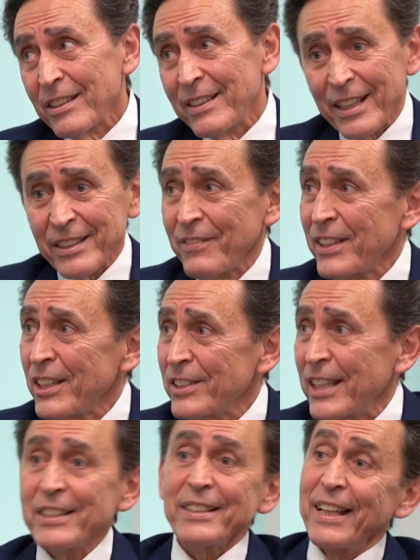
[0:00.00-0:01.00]
Not even the
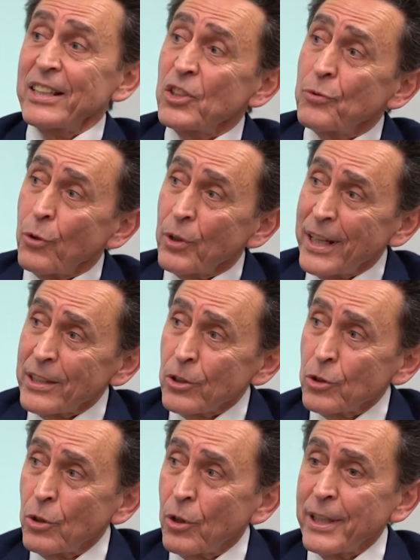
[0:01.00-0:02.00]
States. That is for another
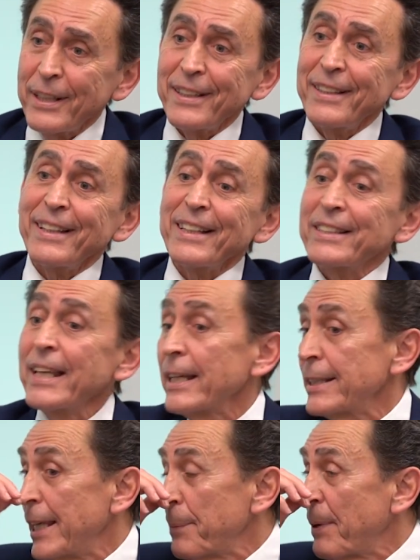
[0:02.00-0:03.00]
story.
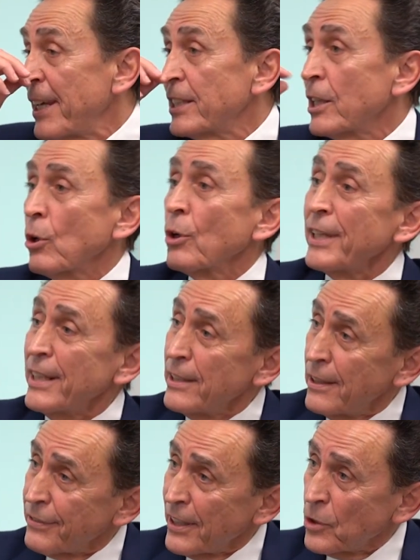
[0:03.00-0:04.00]
They play their role in
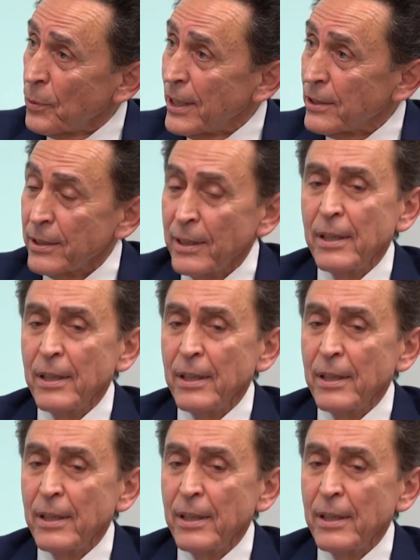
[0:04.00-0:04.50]
different ways.